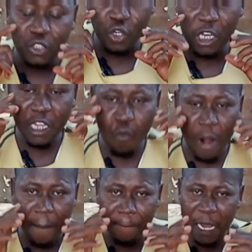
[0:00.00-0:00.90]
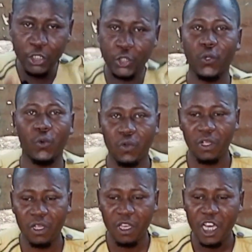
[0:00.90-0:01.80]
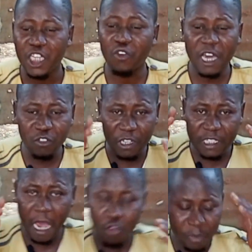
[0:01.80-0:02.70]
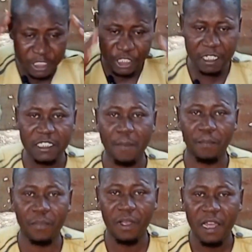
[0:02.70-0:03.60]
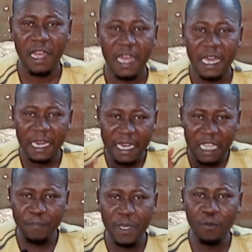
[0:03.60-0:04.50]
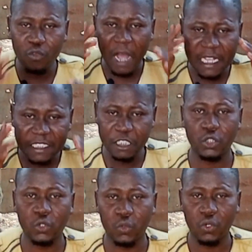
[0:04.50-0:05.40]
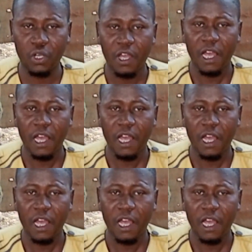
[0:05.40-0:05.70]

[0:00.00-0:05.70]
doing the one-man show, it will get to a time you'll be stressed up. Get people to assist you.